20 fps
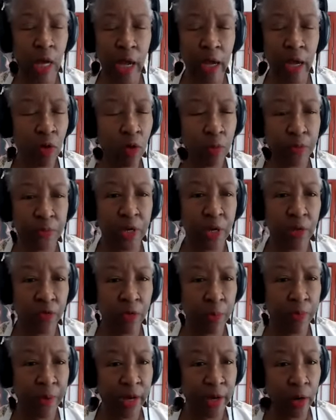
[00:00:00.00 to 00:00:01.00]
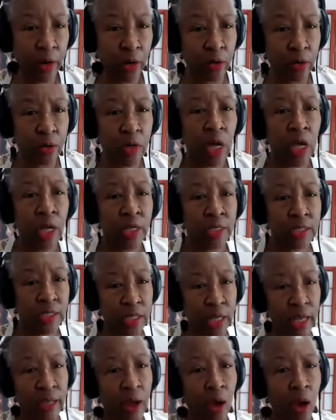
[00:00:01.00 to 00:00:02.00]
I hope that everybody heard.
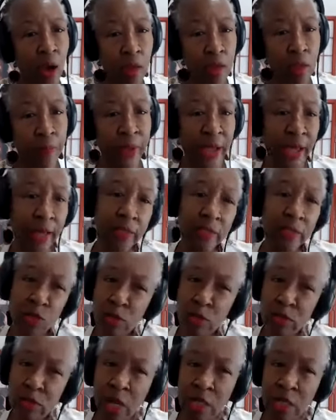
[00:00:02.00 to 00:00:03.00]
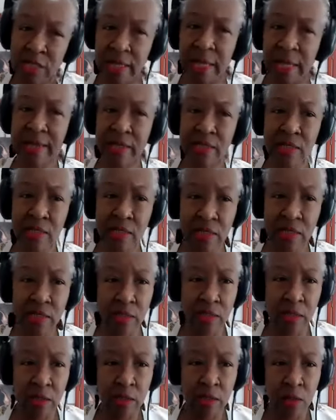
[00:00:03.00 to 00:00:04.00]
Stay on the path. So stay
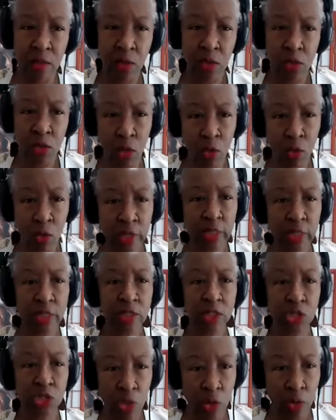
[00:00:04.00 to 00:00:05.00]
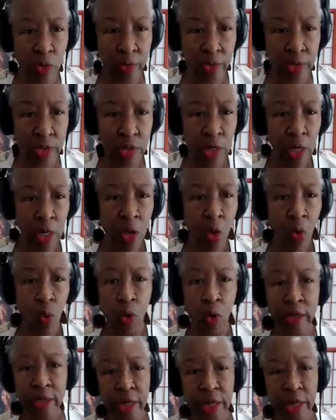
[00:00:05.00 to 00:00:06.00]
consistent. Don't get discouraged.
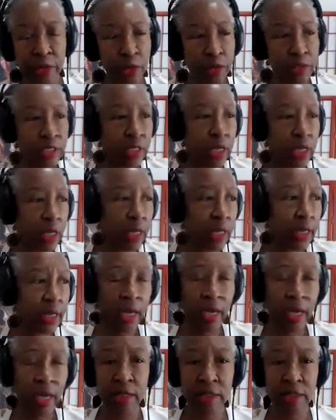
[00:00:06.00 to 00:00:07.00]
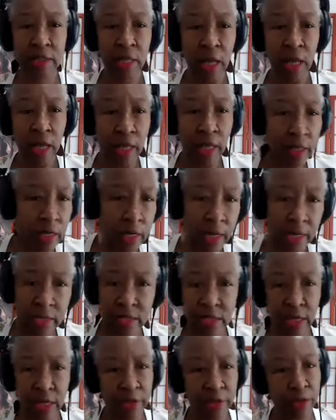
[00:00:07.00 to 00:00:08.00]
One day you're selling cakes, and the next
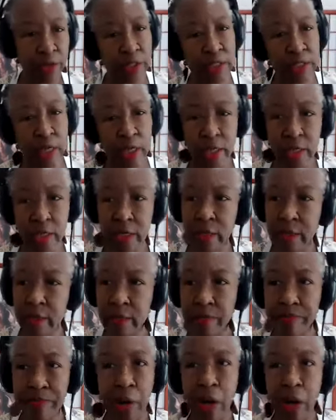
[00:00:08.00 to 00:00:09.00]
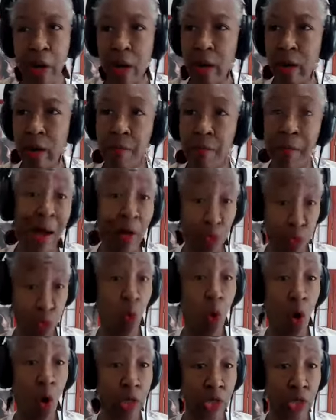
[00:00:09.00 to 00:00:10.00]
day you're selling
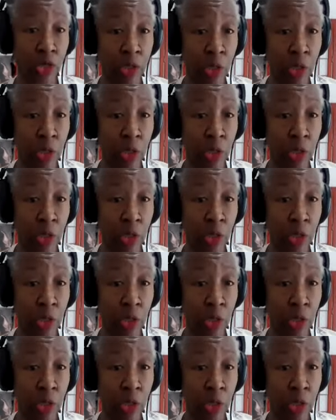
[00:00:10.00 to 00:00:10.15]
mouthwash.